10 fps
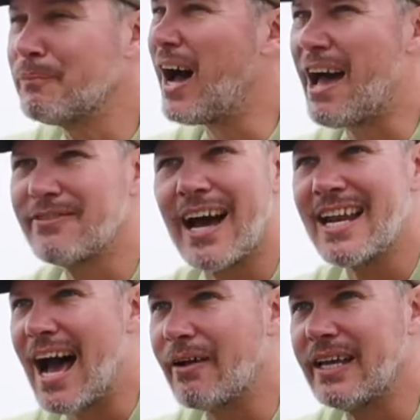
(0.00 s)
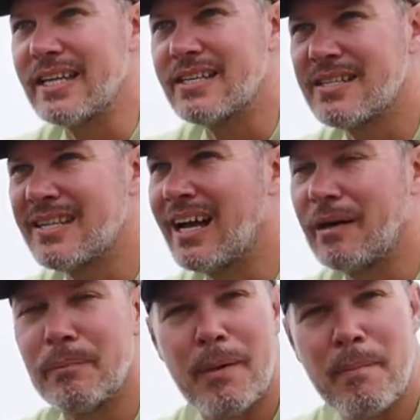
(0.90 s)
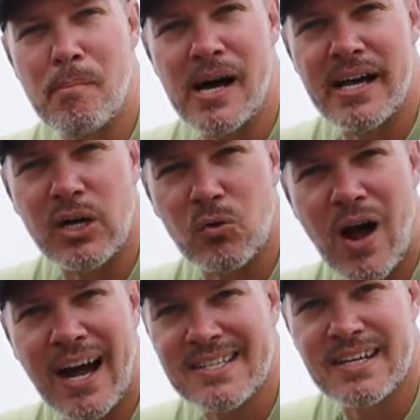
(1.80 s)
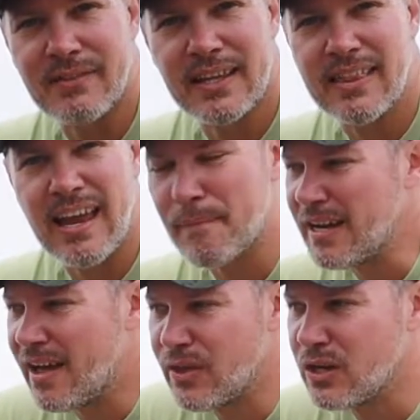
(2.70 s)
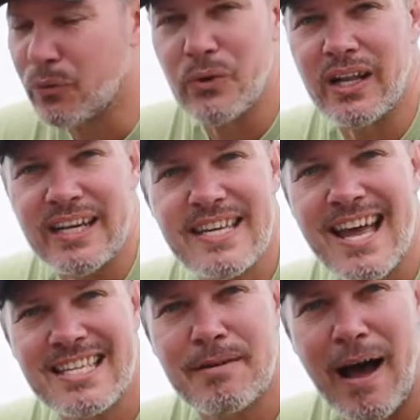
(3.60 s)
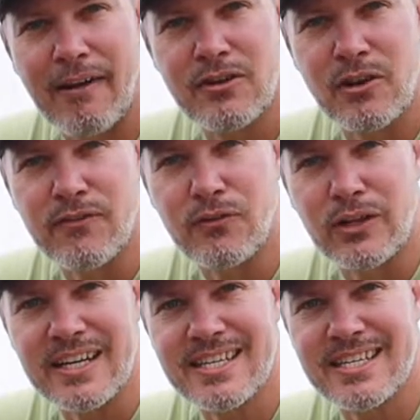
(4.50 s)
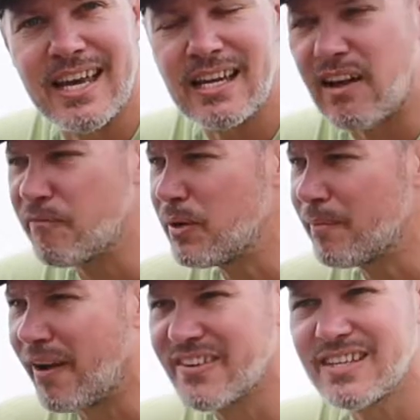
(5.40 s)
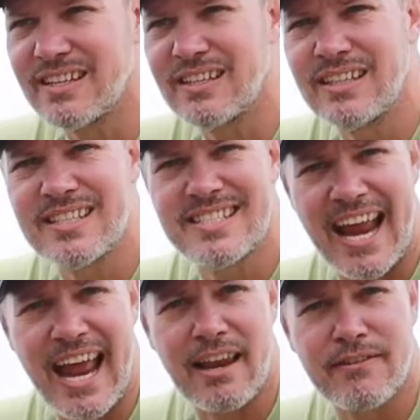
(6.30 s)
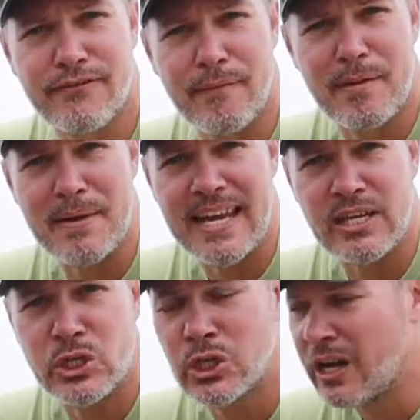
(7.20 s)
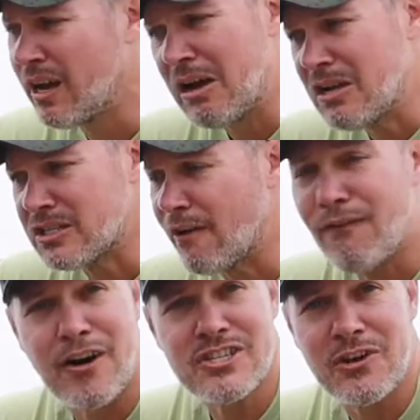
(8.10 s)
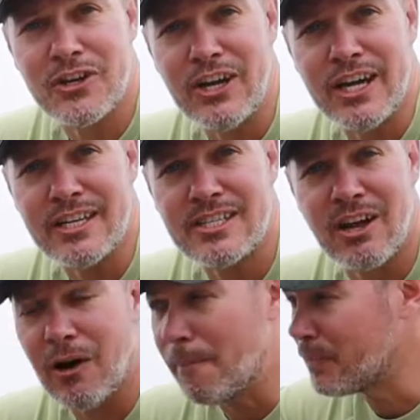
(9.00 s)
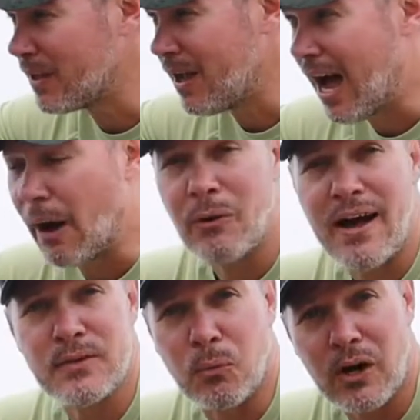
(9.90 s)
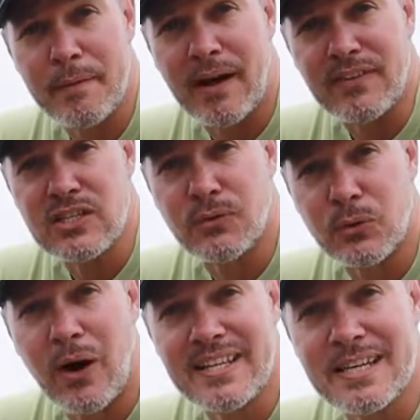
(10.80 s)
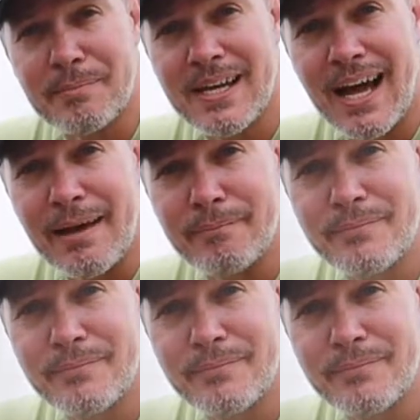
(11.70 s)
I've gotten out in some mud and rocks and everything, but nothing to really test them out to the full extent. I've put them on the sand from the beach. So far, so good. So I won't have to worry about these for quite some time.